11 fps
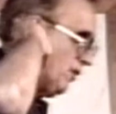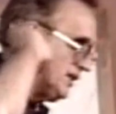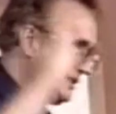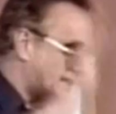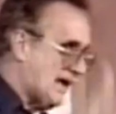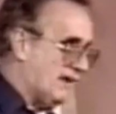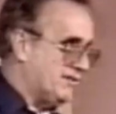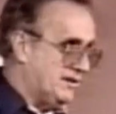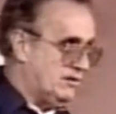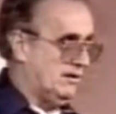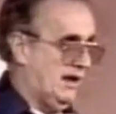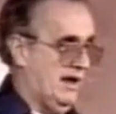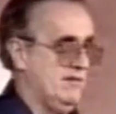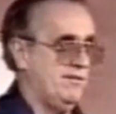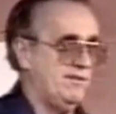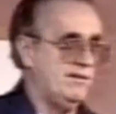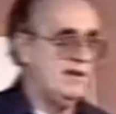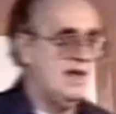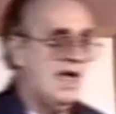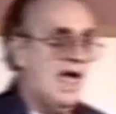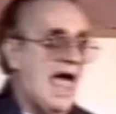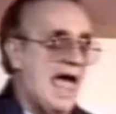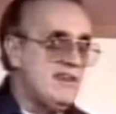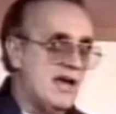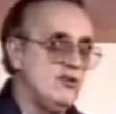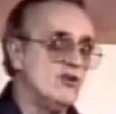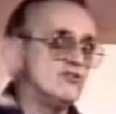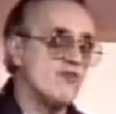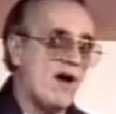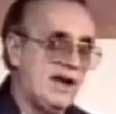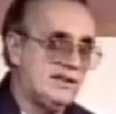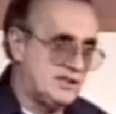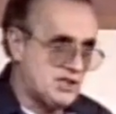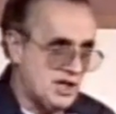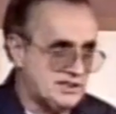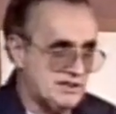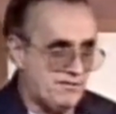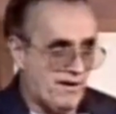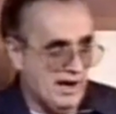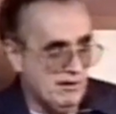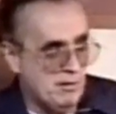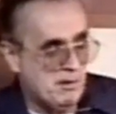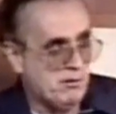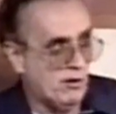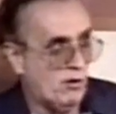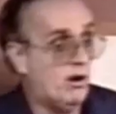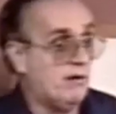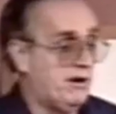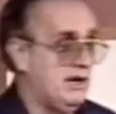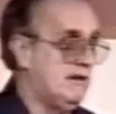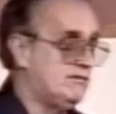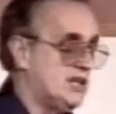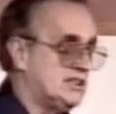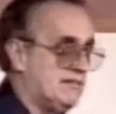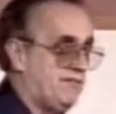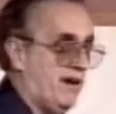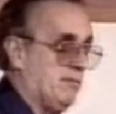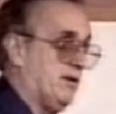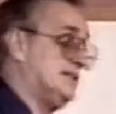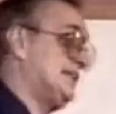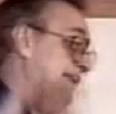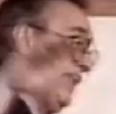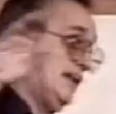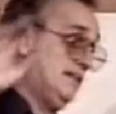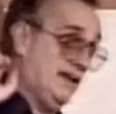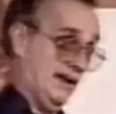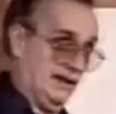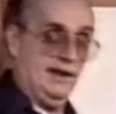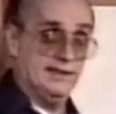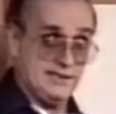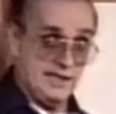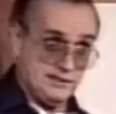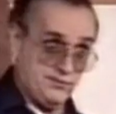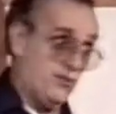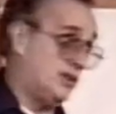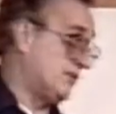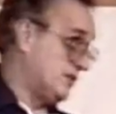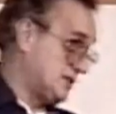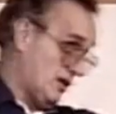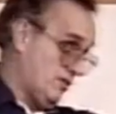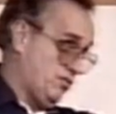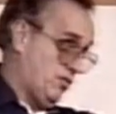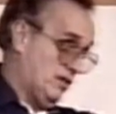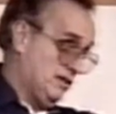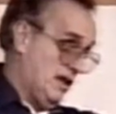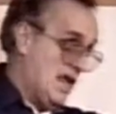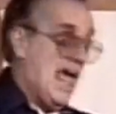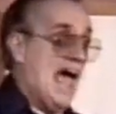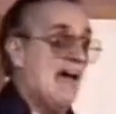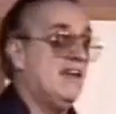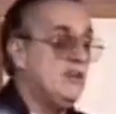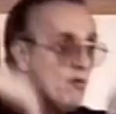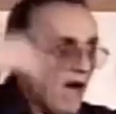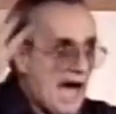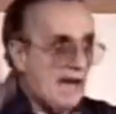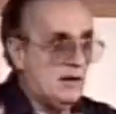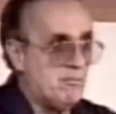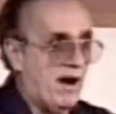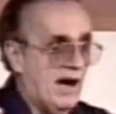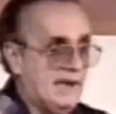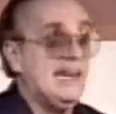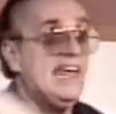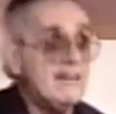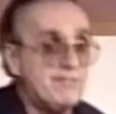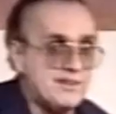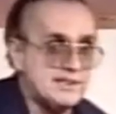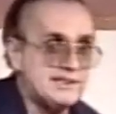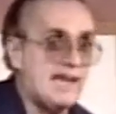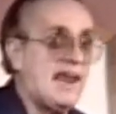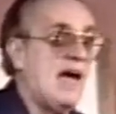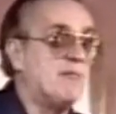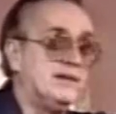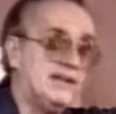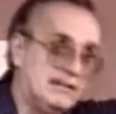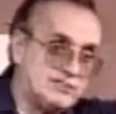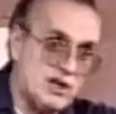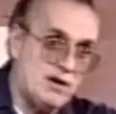going south in your life, and yet you're trying to justify it. Remember, already you've justified it by saying, now look, it's his fault or it's her fault. And then you alibied it, if this had happened, and if